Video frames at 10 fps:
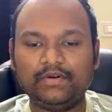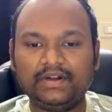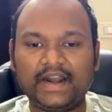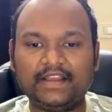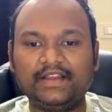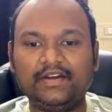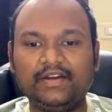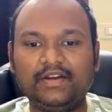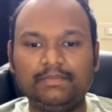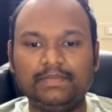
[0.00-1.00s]
tracking all
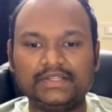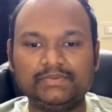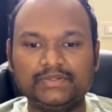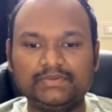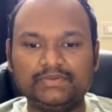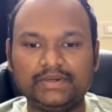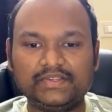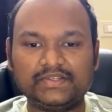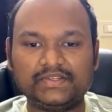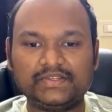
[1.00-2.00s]
the bugs which were
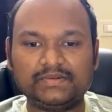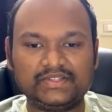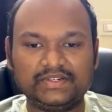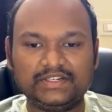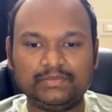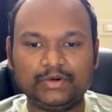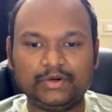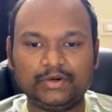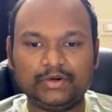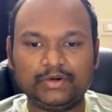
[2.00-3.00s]
raised by the testing team or
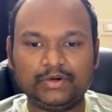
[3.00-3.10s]
QA team,